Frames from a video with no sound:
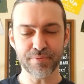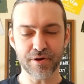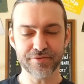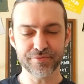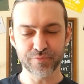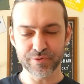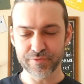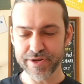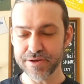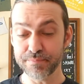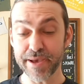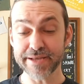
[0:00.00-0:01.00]
Parton will
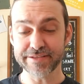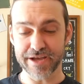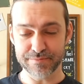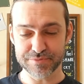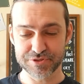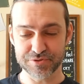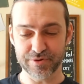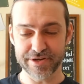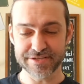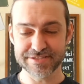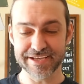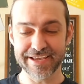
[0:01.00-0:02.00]
read bedtime
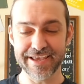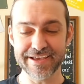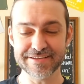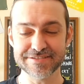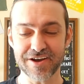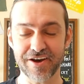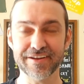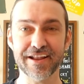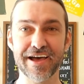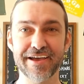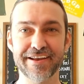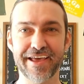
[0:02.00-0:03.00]
stories to kids
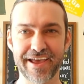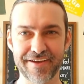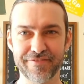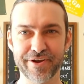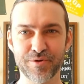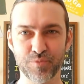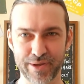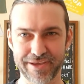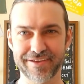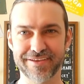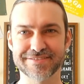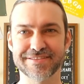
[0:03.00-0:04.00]
online every
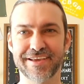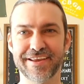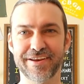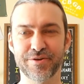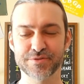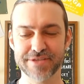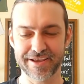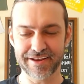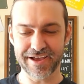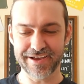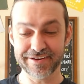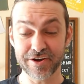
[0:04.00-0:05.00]
week is the Giddy News
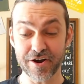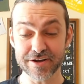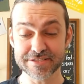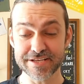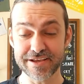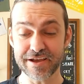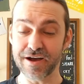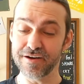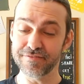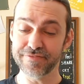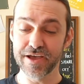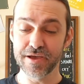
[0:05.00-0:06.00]
headline, courtesy
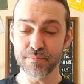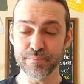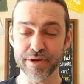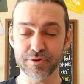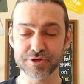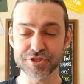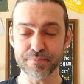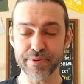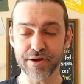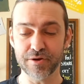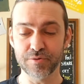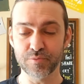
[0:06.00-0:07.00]
of Bill
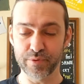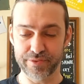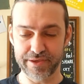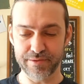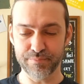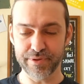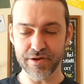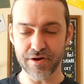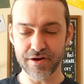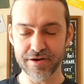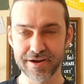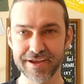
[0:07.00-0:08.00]
Chappell with N P
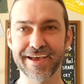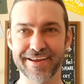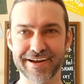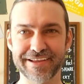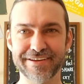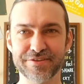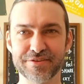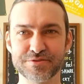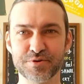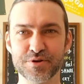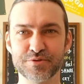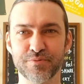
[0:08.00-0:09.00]
R, and a link to the
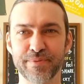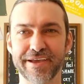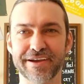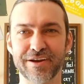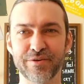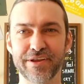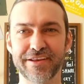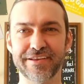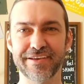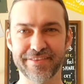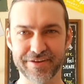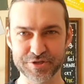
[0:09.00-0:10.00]
source will be included
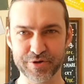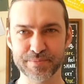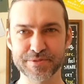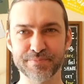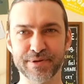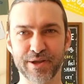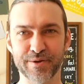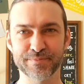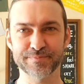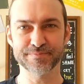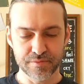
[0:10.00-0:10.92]
in the description below.